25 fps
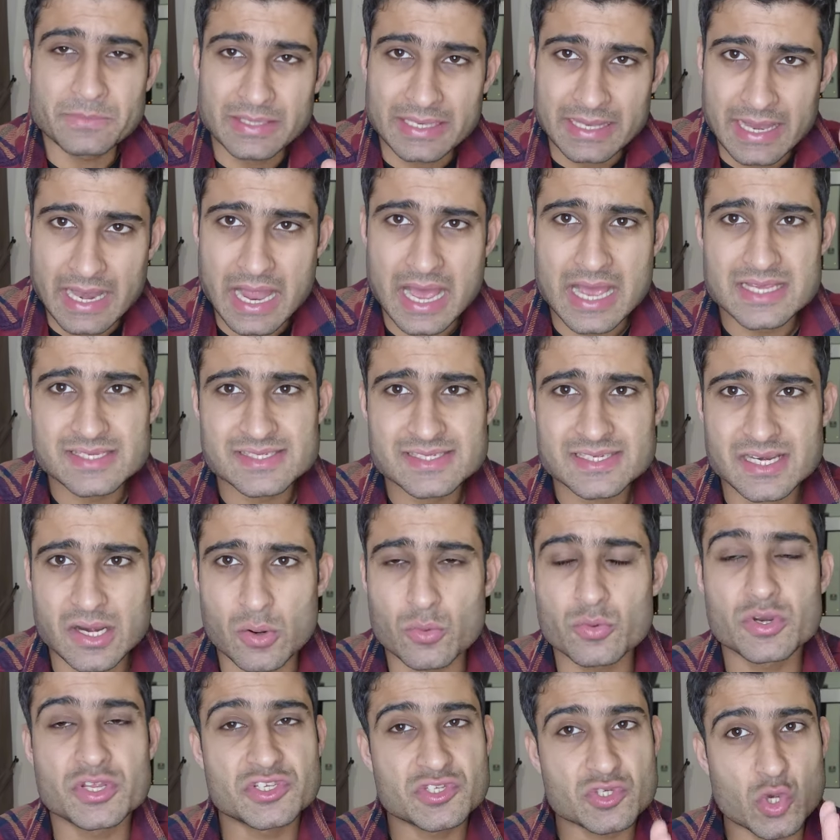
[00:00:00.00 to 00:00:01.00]
the
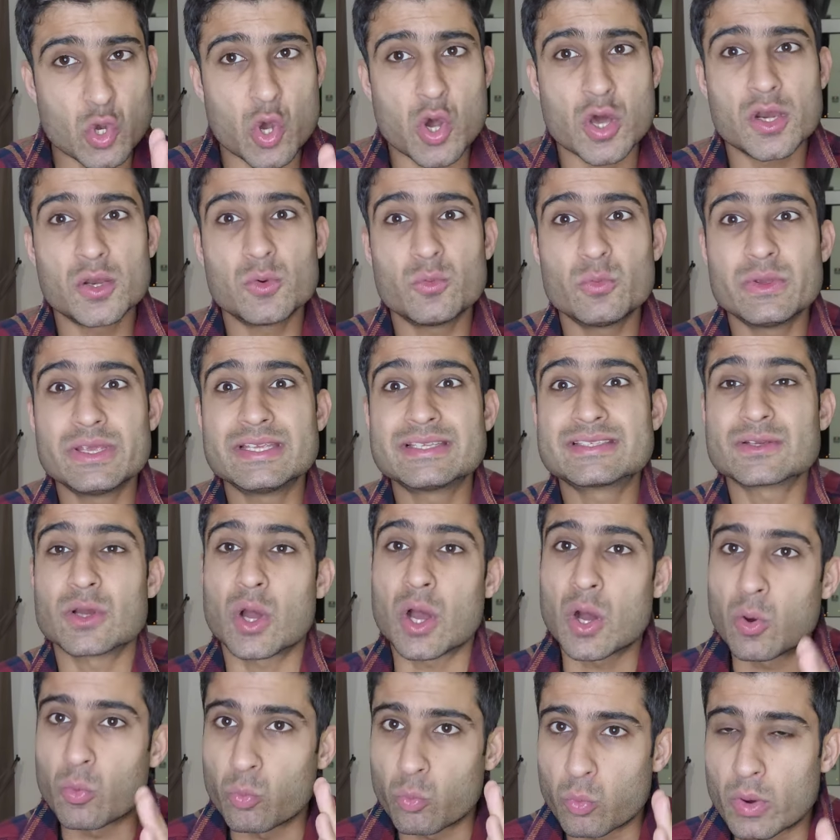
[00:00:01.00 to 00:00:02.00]
last round is
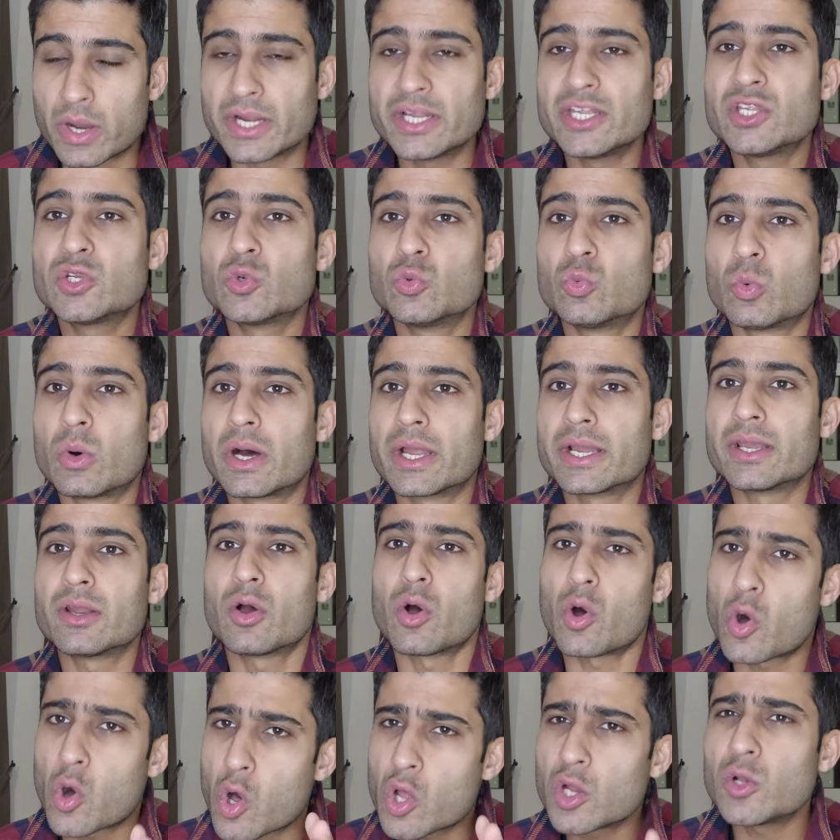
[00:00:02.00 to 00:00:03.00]
always a 1-to-1,